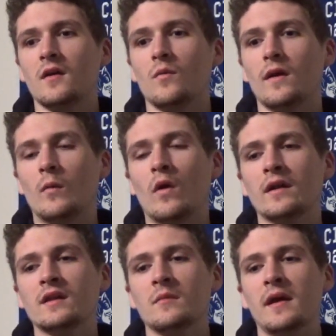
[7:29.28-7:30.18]
We
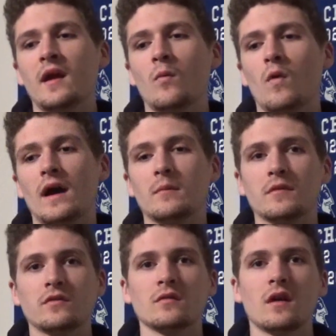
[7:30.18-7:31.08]
wanted to make a white
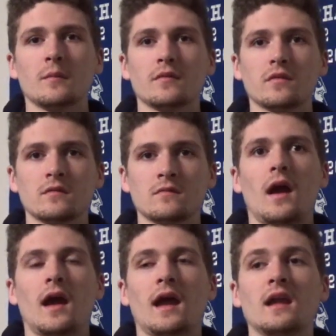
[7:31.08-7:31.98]
Mr. Robinson,
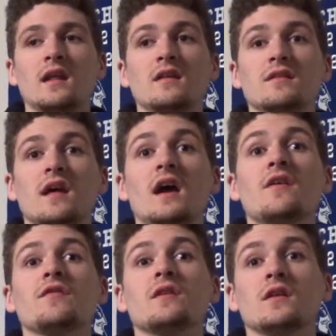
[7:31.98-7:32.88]
and it
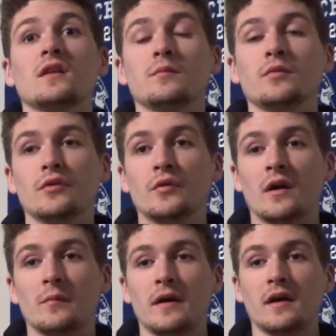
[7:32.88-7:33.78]
definitely blew
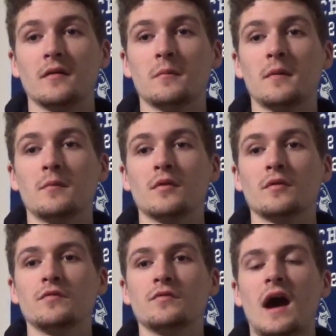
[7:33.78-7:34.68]
up. I
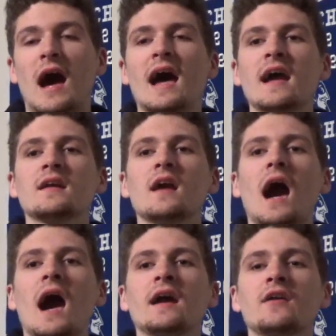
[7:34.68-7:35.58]
remember,
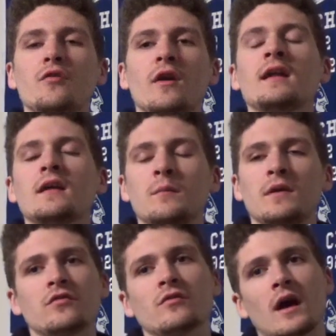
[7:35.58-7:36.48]
I credit
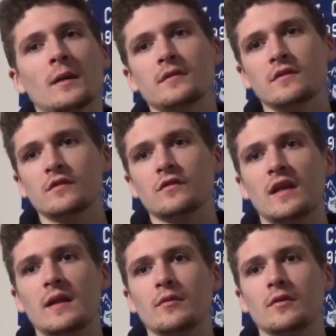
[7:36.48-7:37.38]
Mr. Robinson's
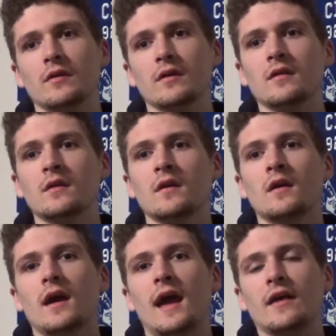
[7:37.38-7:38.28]
Neighborhood
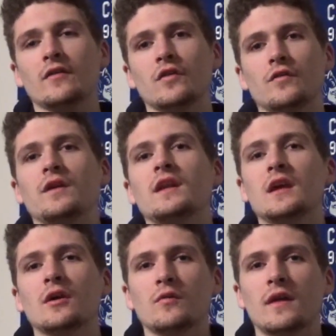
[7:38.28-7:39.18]
as the
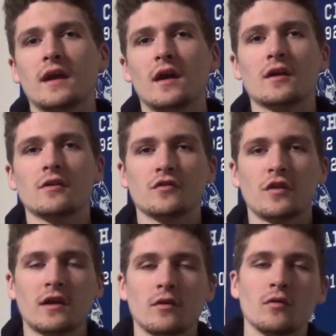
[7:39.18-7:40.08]
video that got our
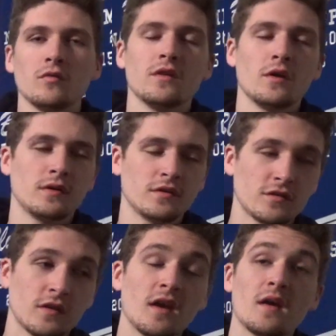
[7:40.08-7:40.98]
channel
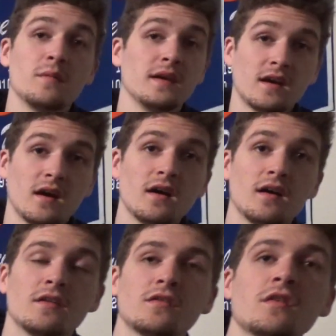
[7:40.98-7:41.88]
noticed,
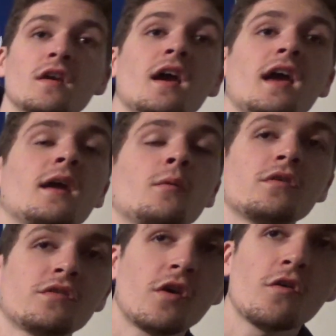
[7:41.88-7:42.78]
because it was so